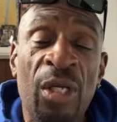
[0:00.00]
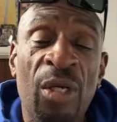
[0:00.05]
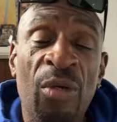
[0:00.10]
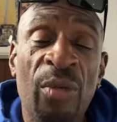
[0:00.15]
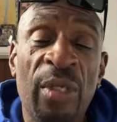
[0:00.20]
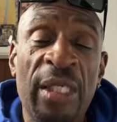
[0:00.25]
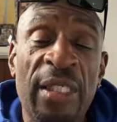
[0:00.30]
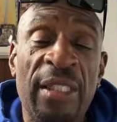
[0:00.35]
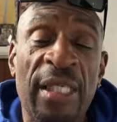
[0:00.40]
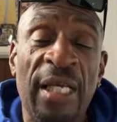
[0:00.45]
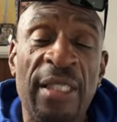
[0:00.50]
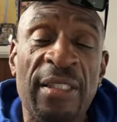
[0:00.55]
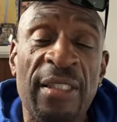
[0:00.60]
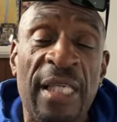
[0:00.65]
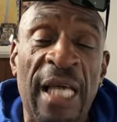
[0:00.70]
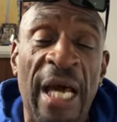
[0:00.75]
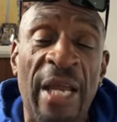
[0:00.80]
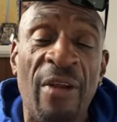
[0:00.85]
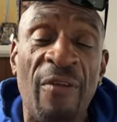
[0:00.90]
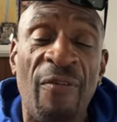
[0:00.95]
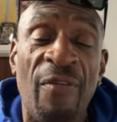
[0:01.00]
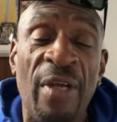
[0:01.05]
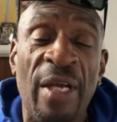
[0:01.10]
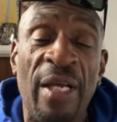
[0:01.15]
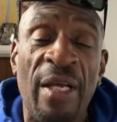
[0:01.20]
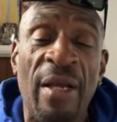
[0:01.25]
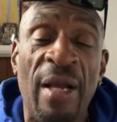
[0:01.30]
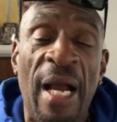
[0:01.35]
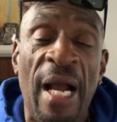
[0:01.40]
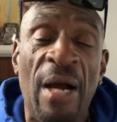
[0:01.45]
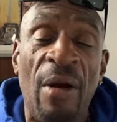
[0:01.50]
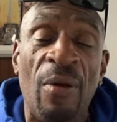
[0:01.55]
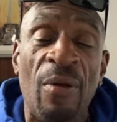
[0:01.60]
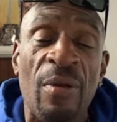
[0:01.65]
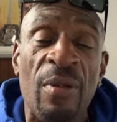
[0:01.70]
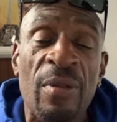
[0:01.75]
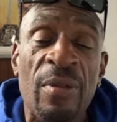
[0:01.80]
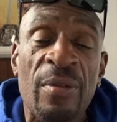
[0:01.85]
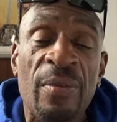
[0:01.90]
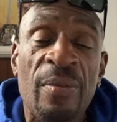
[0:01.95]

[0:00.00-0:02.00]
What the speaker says: we just got to figure out